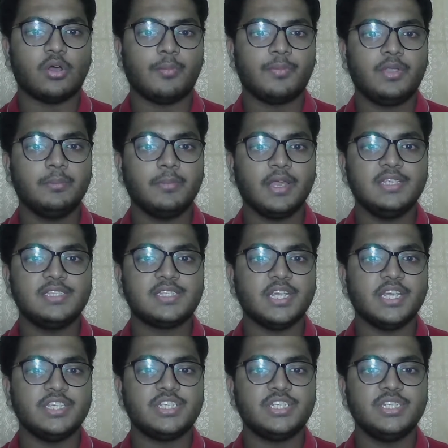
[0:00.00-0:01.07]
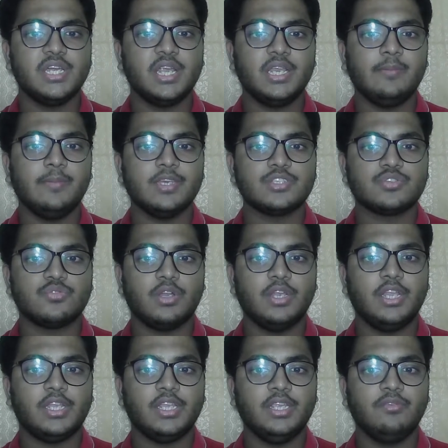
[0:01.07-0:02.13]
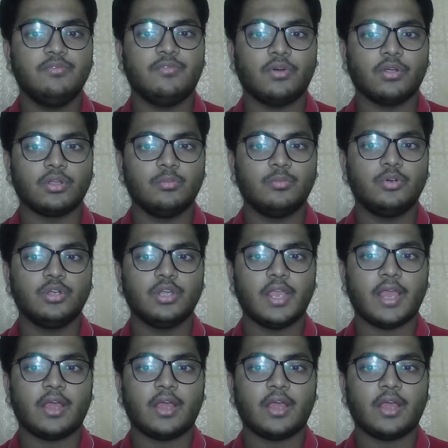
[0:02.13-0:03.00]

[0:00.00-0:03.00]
optimized H D R image quality in photo mode.